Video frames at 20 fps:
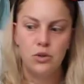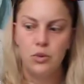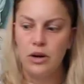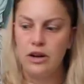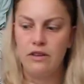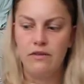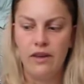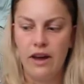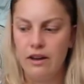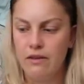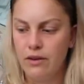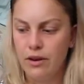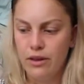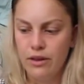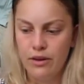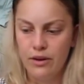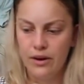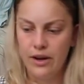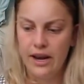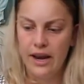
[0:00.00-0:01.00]
twenty-five or
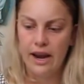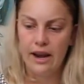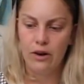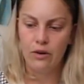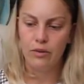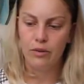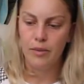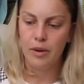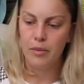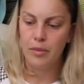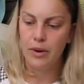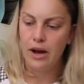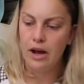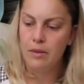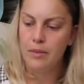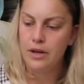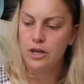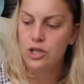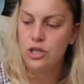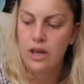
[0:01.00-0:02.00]
thirty. I don't remember
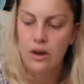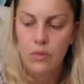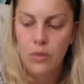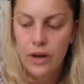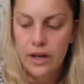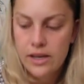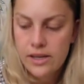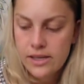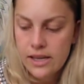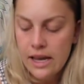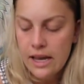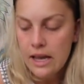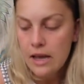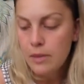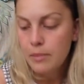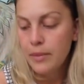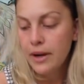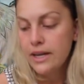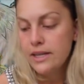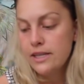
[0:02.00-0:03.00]
how much that was.
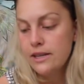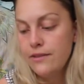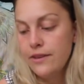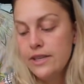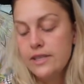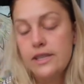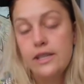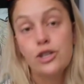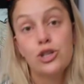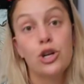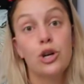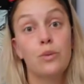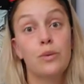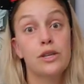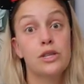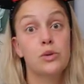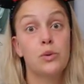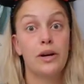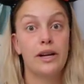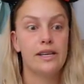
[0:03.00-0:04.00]
My D V C shirt
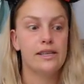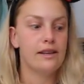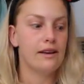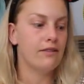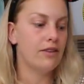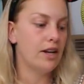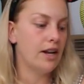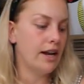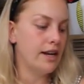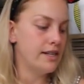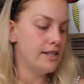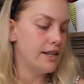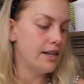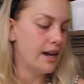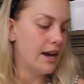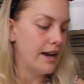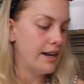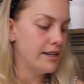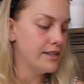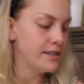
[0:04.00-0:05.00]
was twenty-seven
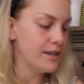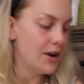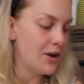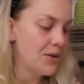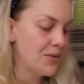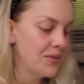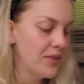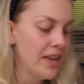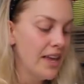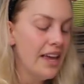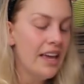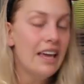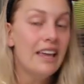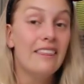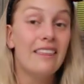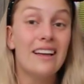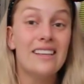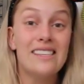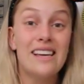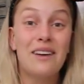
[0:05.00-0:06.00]
ninety-nine, so
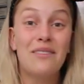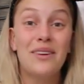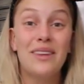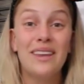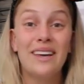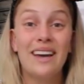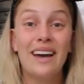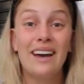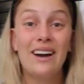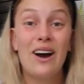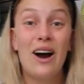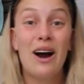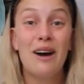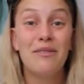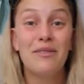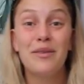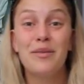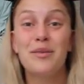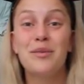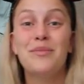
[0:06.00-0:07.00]
that's everything I
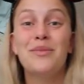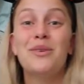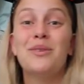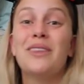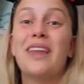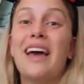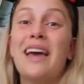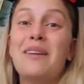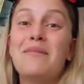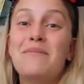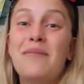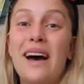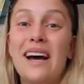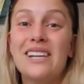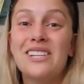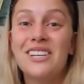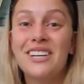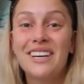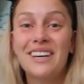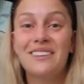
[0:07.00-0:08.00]
got from the Moonlight
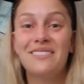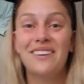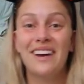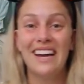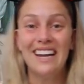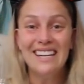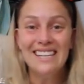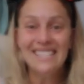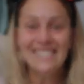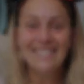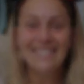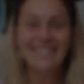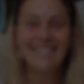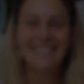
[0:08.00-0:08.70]
Magic event.